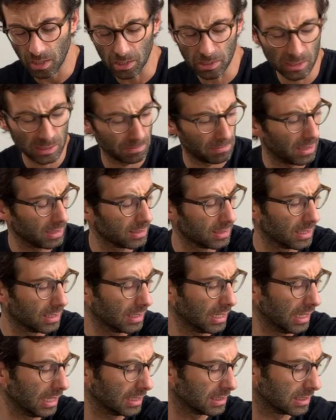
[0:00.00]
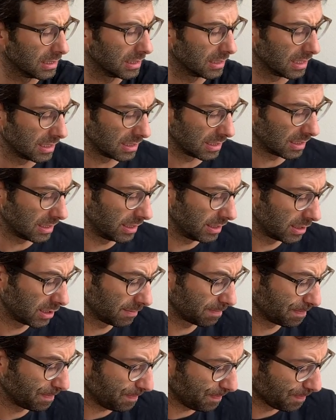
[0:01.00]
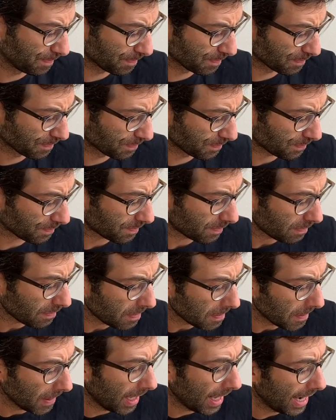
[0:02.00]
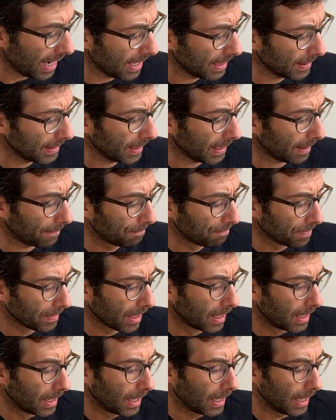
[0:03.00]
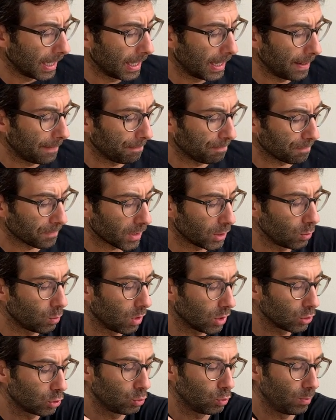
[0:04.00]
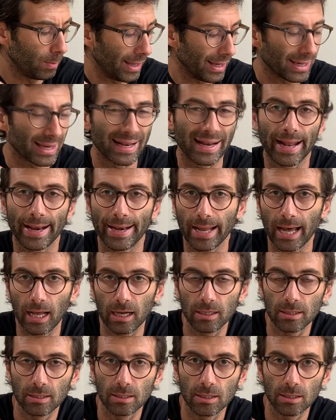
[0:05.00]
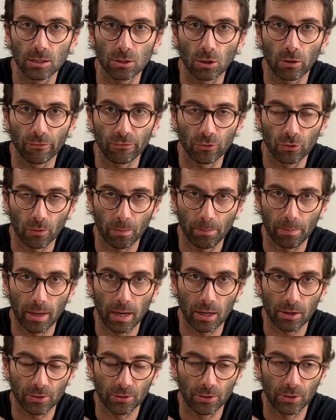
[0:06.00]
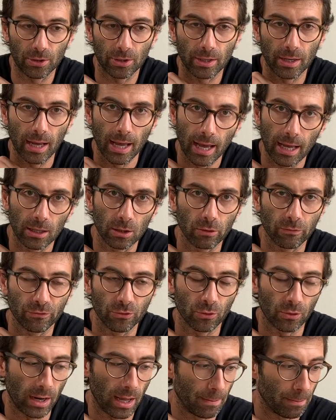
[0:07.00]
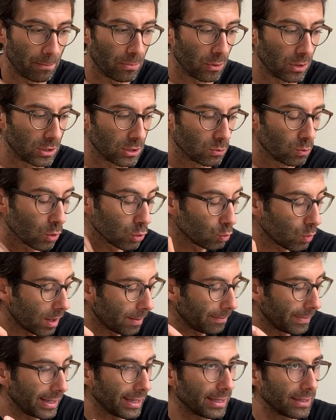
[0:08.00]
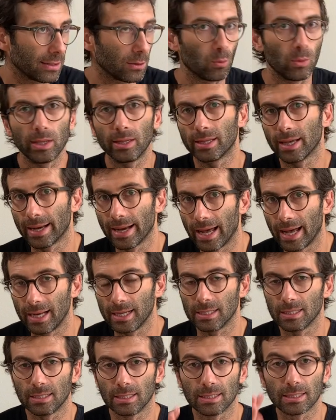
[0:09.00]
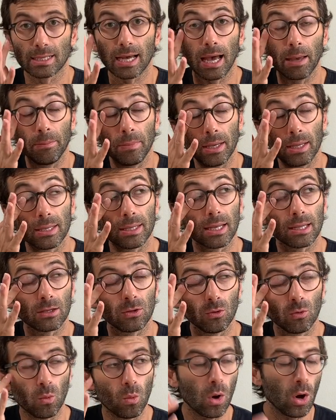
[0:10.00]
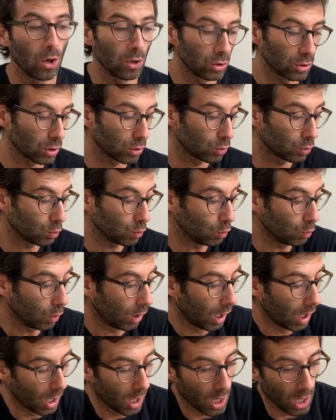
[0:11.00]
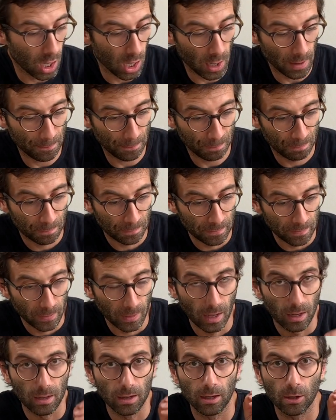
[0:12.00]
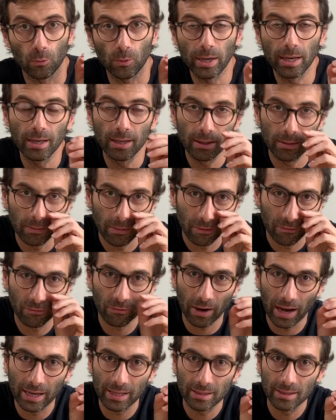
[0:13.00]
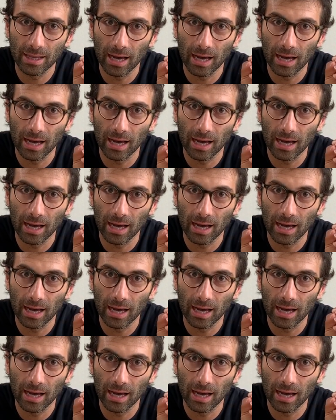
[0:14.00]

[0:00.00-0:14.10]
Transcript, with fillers: despite the taste is as it is. And uh, um, you want to make an analysis of your partner and of your employees. What do I mean with analysis? I mean that you want to um, really write